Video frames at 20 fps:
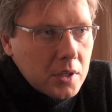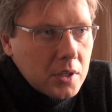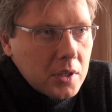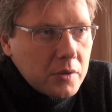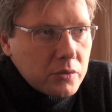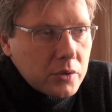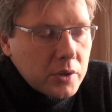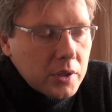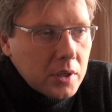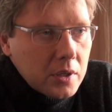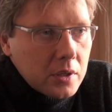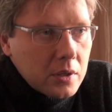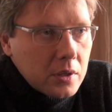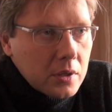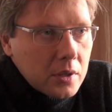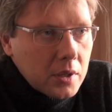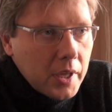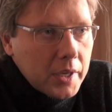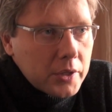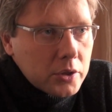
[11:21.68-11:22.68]
so, in different right.
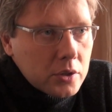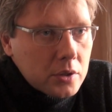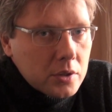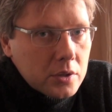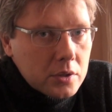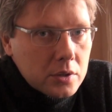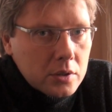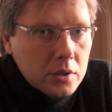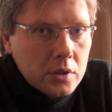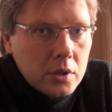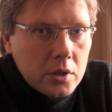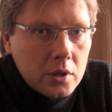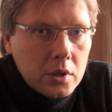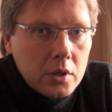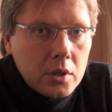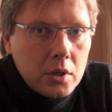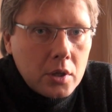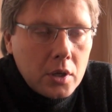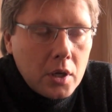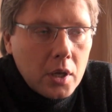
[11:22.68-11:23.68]
uh, elections. The election
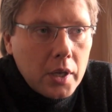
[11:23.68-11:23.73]
debates. Yeah.